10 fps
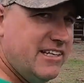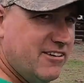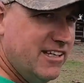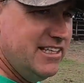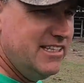
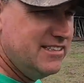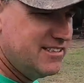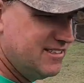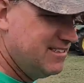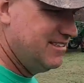
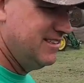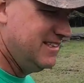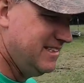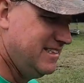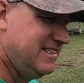degrees.
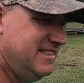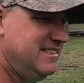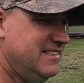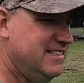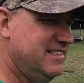
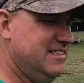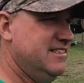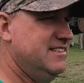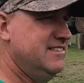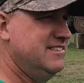
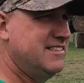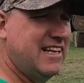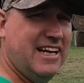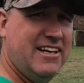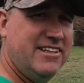It's
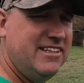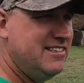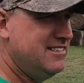cloudy.